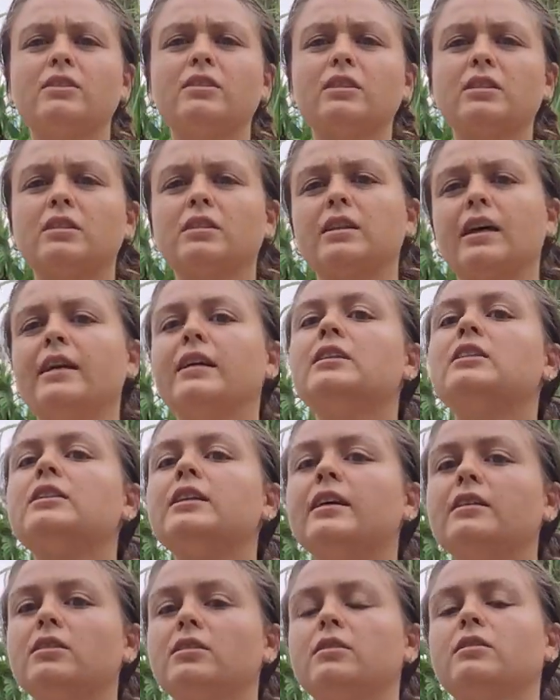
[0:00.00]
just like
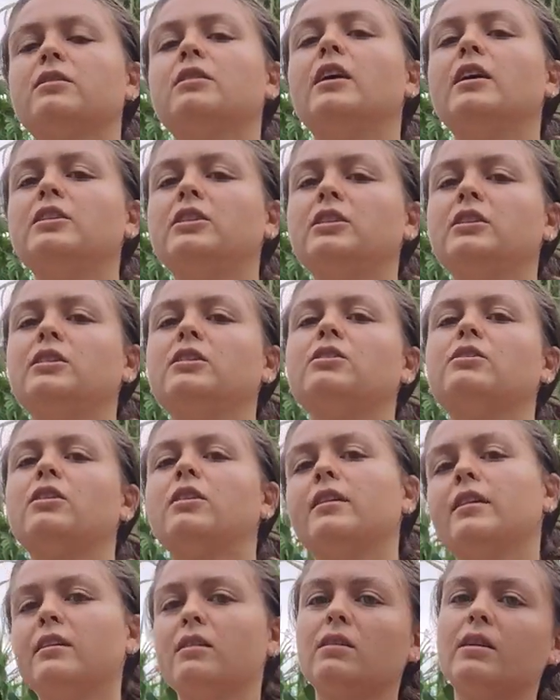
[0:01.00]
gentle nudges
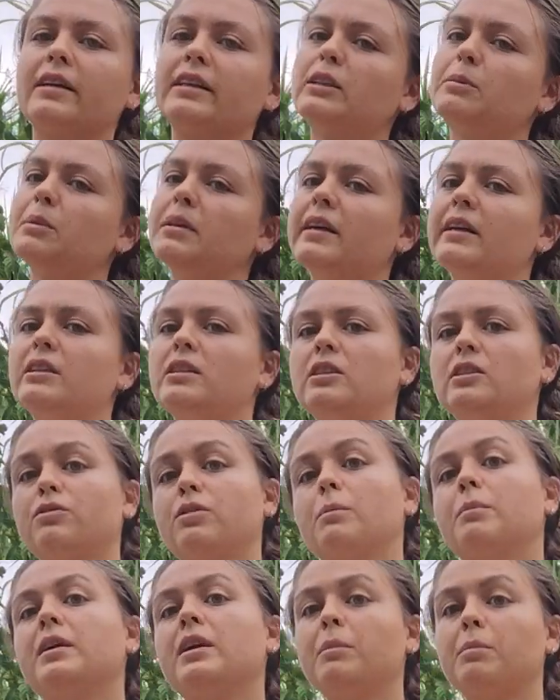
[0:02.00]
or little explanations
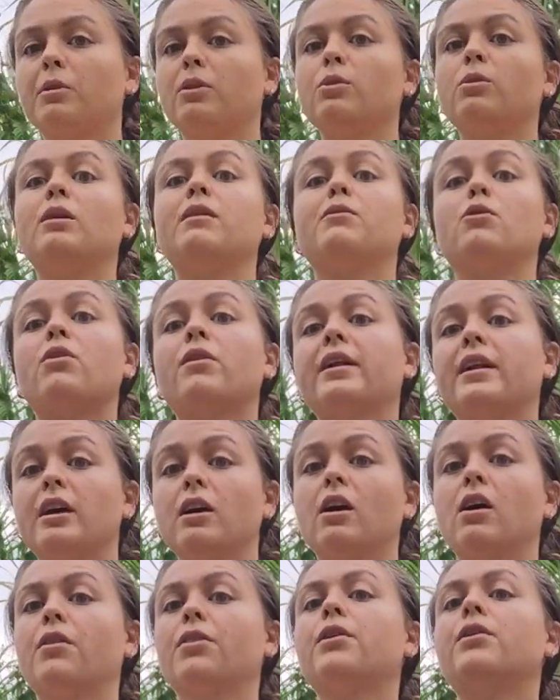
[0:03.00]
from people who have already
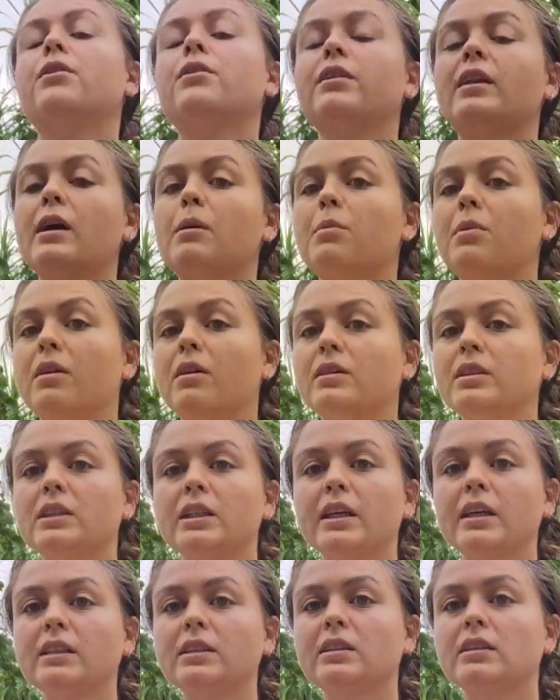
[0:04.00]
gone through that
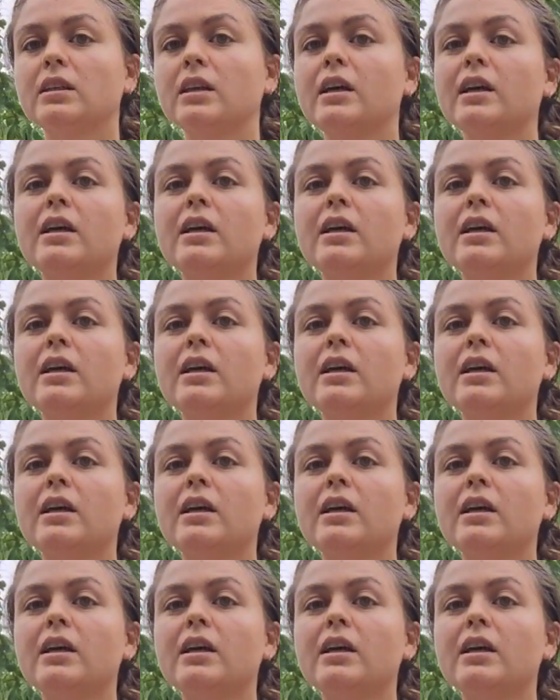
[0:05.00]
process,